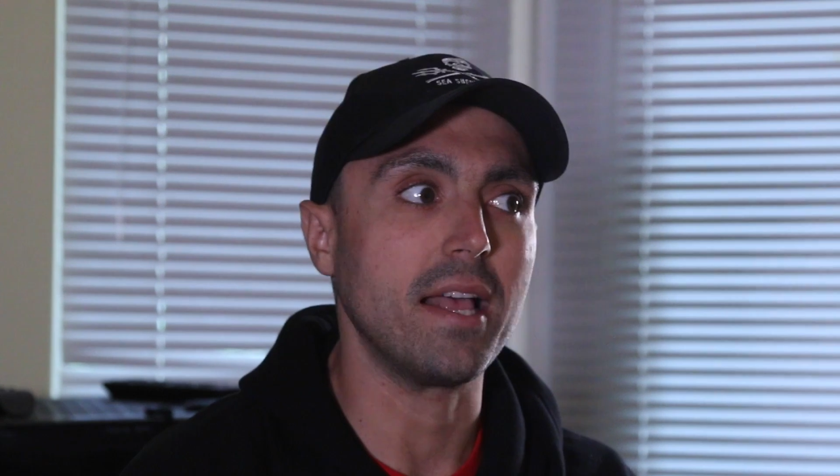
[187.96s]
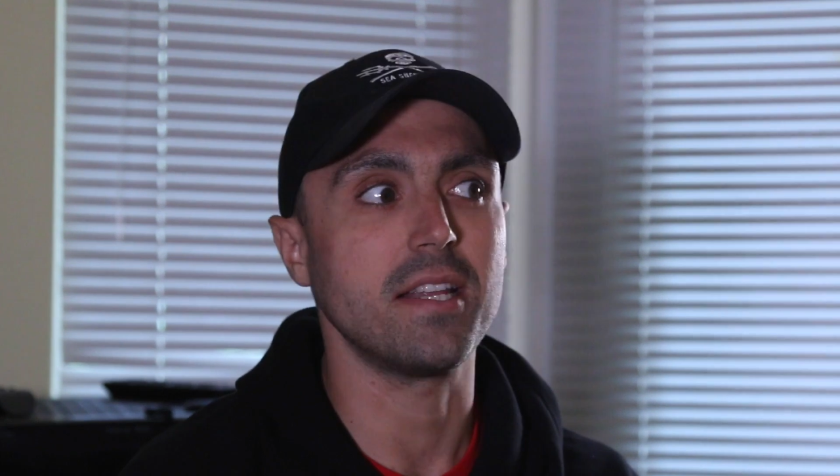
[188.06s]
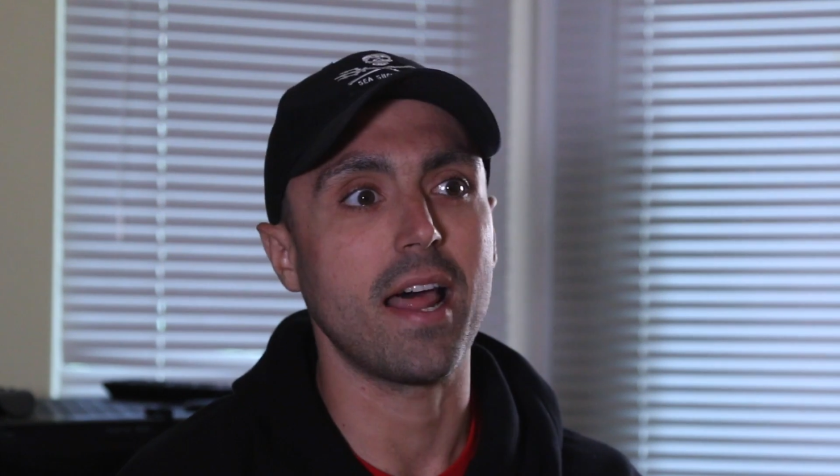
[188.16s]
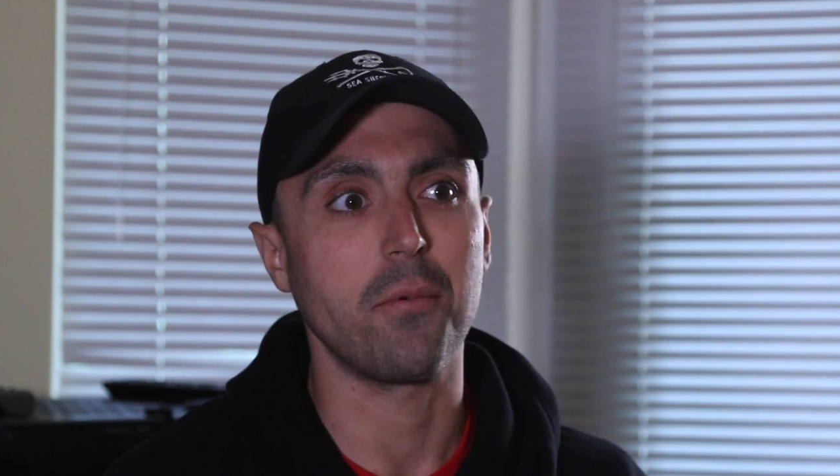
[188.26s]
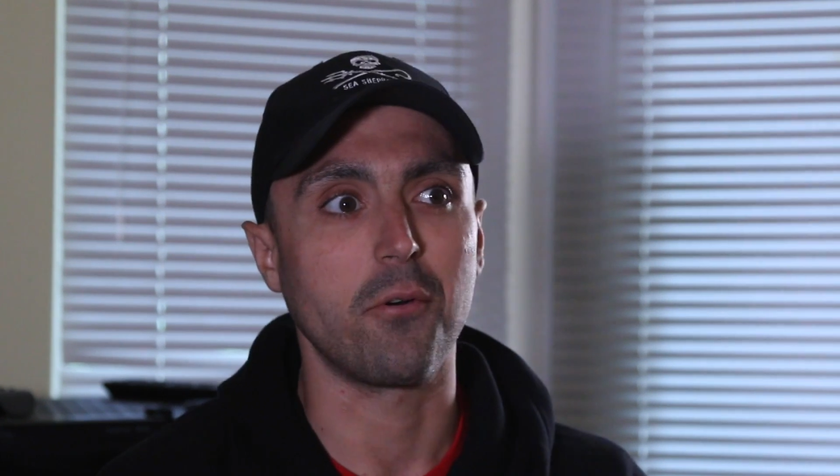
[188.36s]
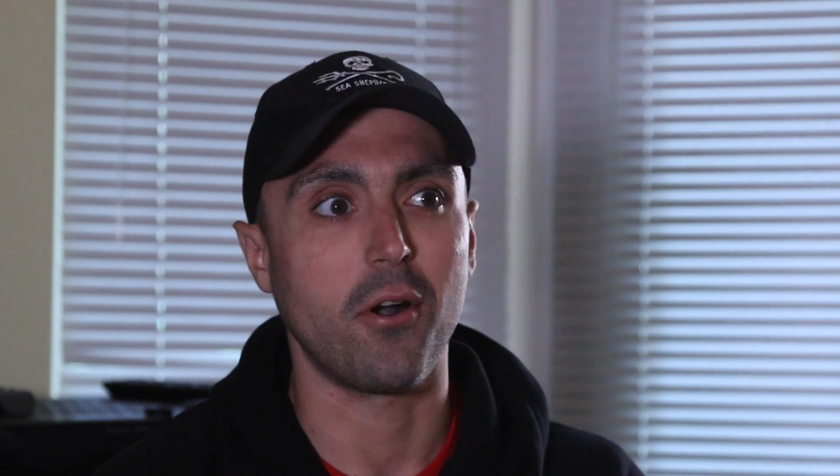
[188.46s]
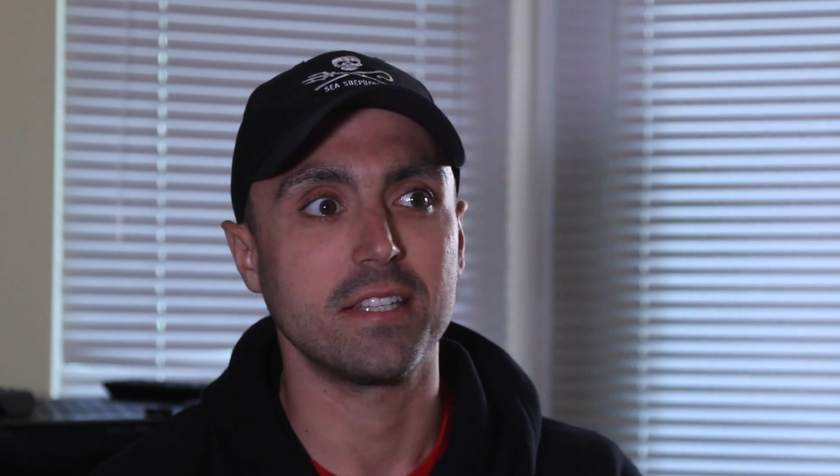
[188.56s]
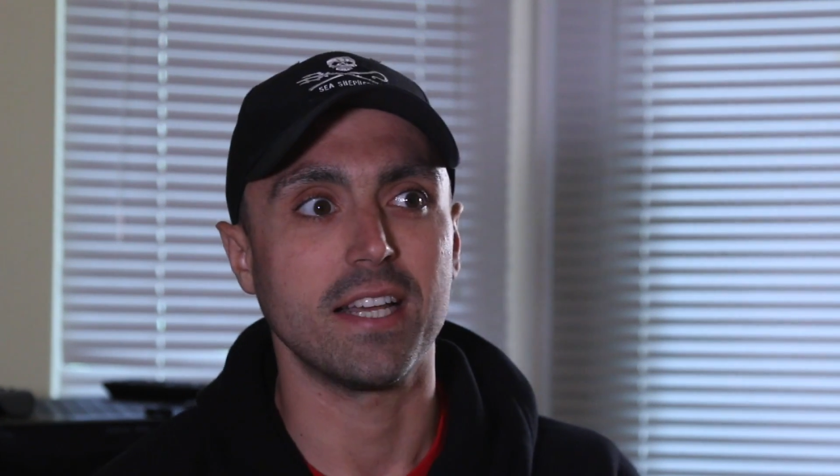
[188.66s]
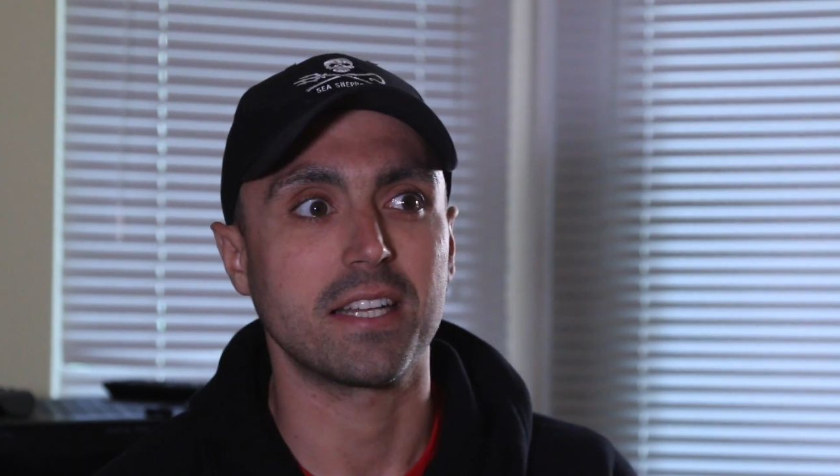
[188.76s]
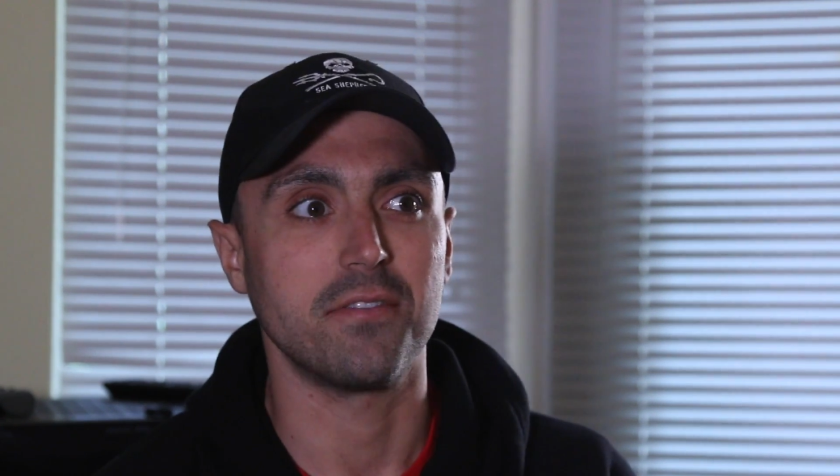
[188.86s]
as an animal
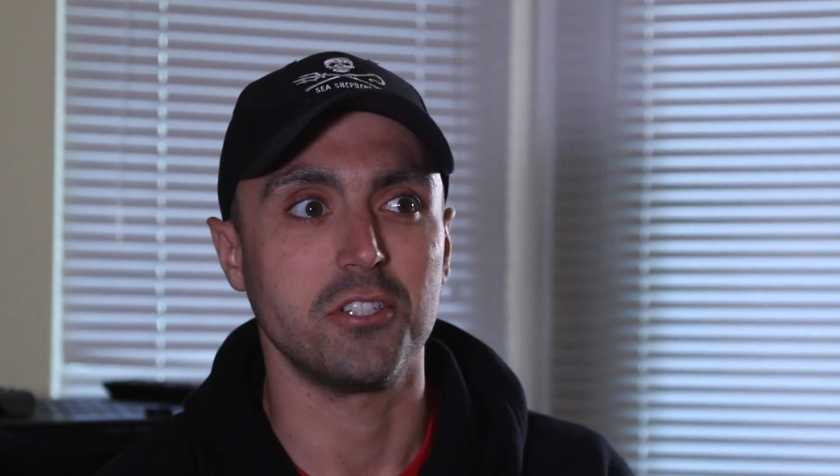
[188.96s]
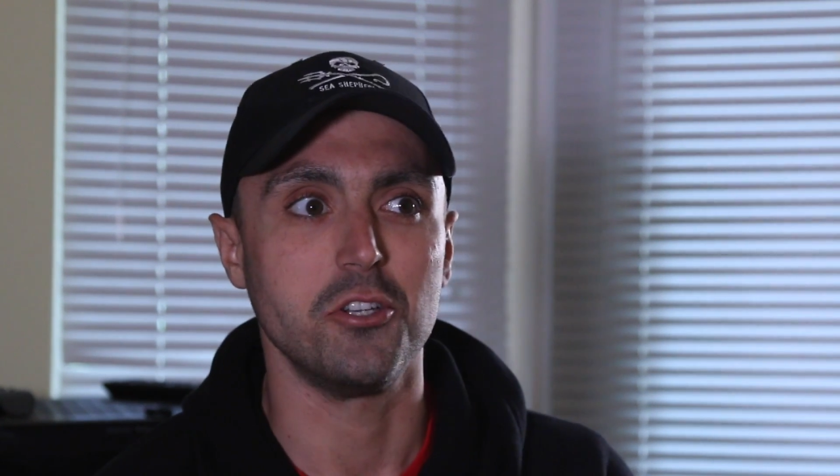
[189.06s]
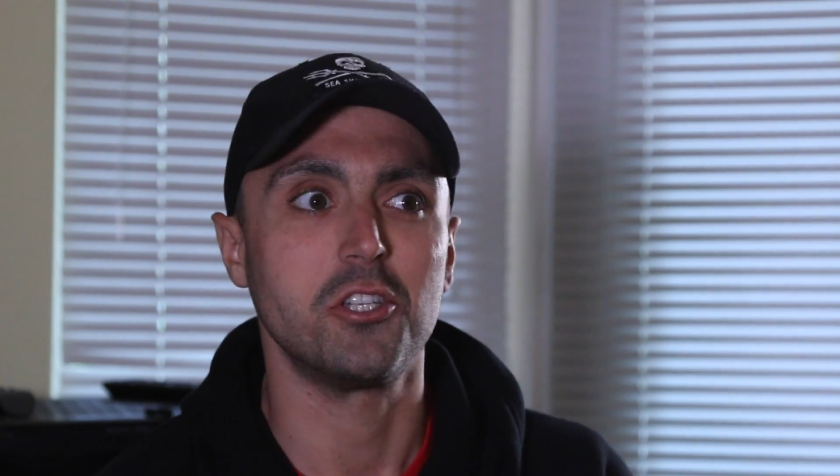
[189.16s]
rights activist,